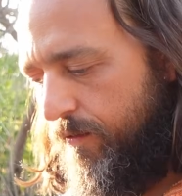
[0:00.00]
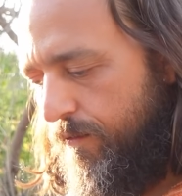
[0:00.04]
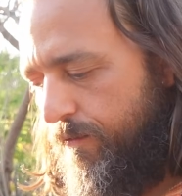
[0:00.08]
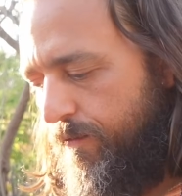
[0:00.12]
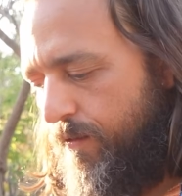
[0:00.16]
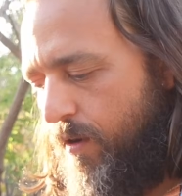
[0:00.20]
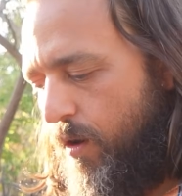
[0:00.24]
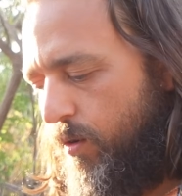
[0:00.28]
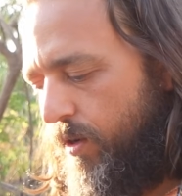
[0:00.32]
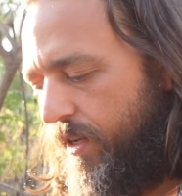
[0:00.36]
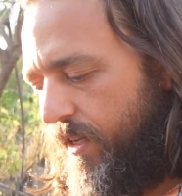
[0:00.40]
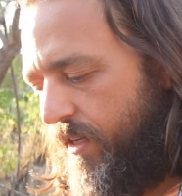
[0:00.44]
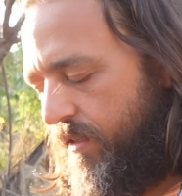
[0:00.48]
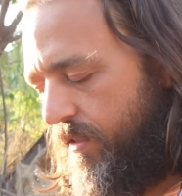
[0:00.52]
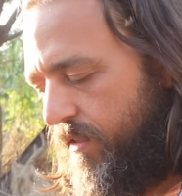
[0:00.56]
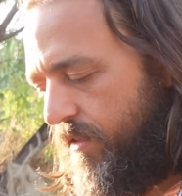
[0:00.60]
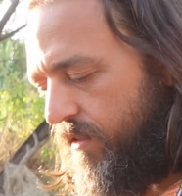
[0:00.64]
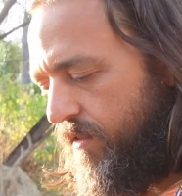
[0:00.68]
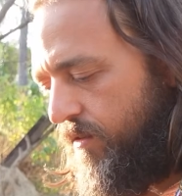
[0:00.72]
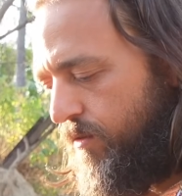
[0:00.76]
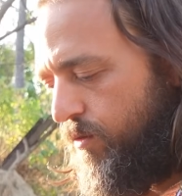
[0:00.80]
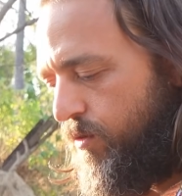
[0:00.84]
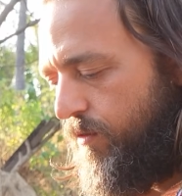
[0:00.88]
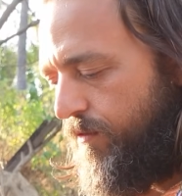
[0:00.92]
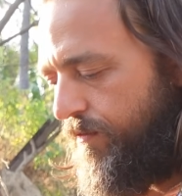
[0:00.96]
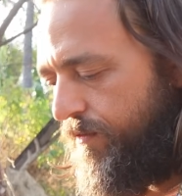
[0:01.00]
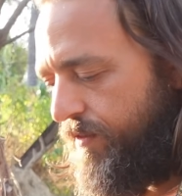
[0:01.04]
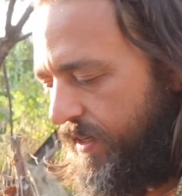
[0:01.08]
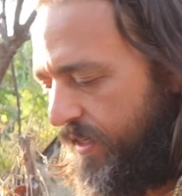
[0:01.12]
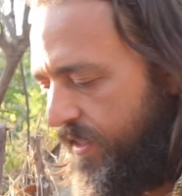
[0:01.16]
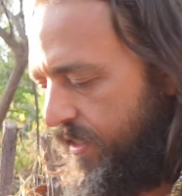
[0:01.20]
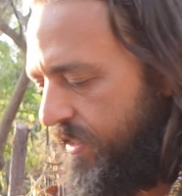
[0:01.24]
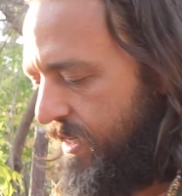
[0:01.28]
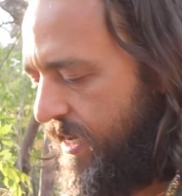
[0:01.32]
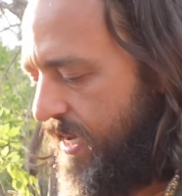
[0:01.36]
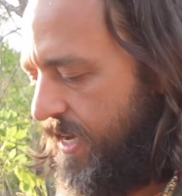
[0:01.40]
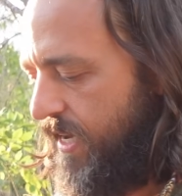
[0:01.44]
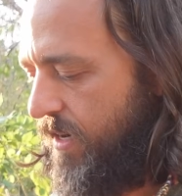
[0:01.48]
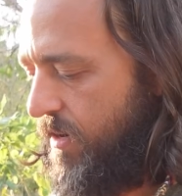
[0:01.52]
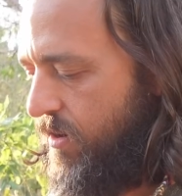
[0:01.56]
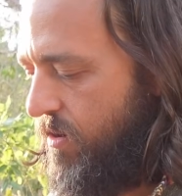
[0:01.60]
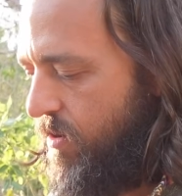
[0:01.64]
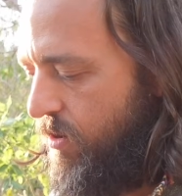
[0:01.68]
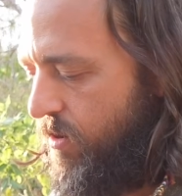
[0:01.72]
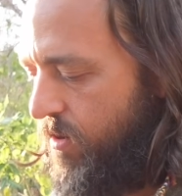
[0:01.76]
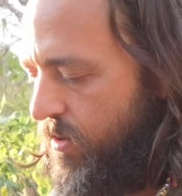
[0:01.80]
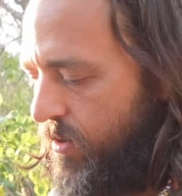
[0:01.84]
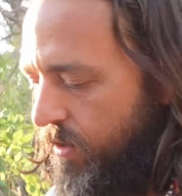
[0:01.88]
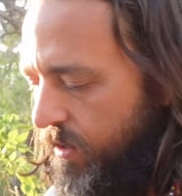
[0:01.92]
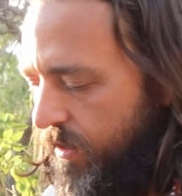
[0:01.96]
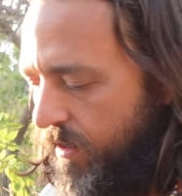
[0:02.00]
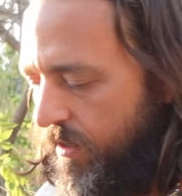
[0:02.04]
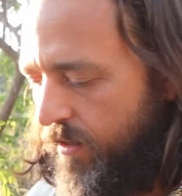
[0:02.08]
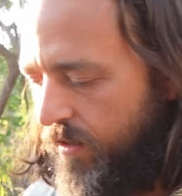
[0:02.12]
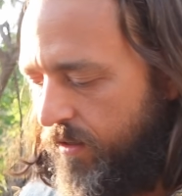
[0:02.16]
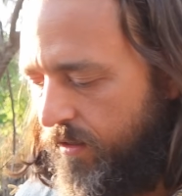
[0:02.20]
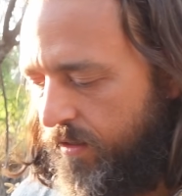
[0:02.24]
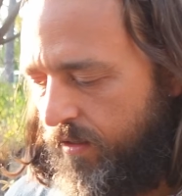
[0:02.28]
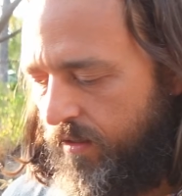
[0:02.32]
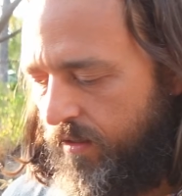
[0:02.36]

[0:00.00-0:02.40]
focus or fixate on